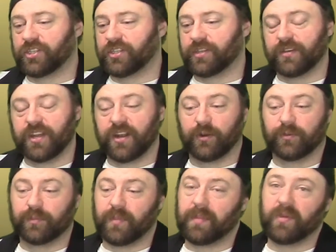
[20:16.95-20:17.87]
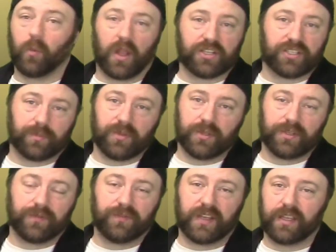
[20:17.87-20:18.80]
maybe watch some
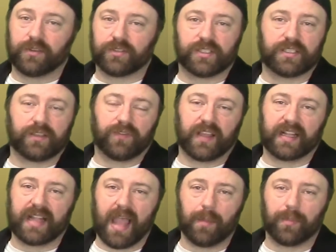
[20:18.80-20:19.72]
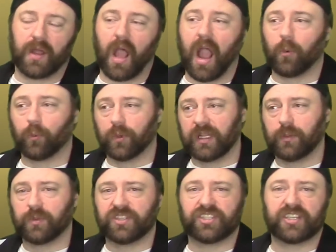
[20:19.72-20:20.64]
YouTube videos and stuff like that. But I really
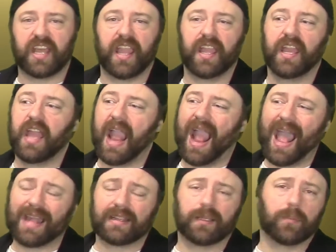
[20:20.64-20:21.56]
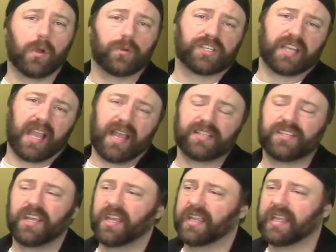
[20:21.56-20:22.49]
would say, at the most, guys,
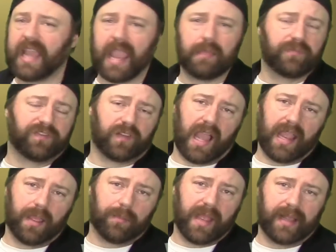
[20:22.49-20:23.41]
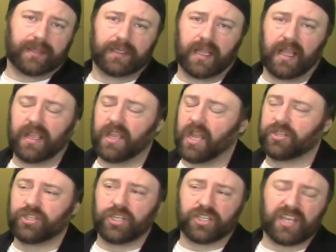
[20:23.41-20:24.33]
gamefly it, man.
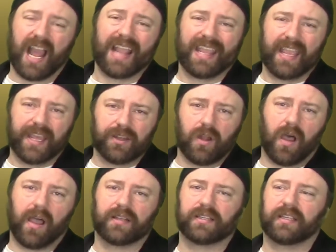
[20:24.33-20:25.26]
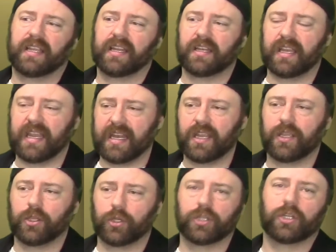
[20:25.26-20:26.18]
I cannot, in any
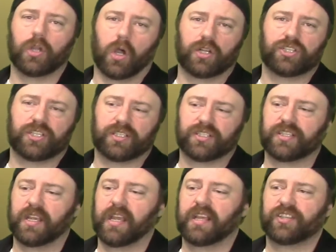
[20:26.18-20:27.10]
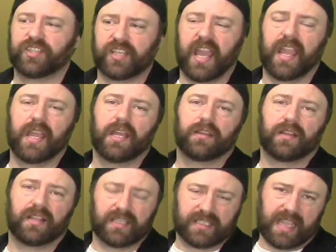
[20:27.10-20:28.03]
good conscience, say that
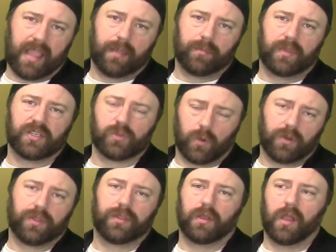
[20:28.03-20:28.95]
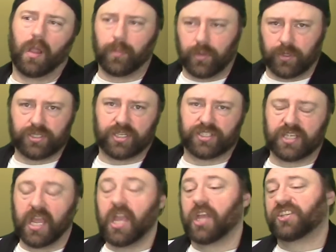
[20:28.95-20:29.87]
this game is worth a purchase.
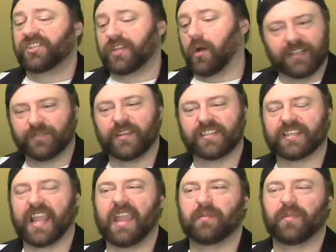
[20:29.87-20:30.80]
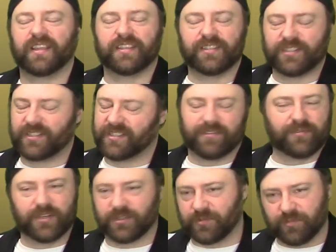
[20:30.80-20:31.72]
So this game is
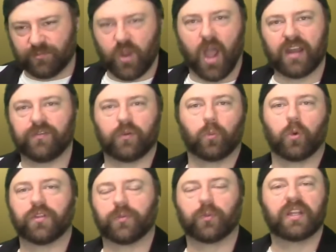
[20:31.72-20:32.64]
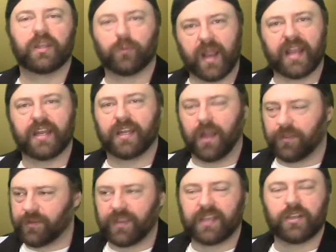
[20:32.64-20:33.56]
just not even worth really rating,
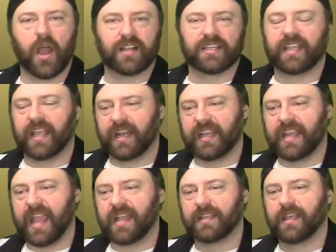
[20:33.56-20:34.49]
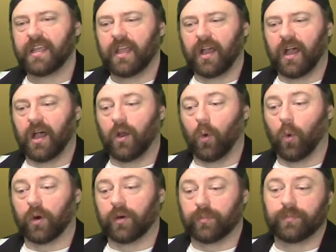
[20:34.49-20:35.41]
other than not to get it yet,
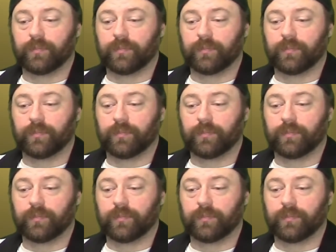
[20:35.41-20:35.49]
or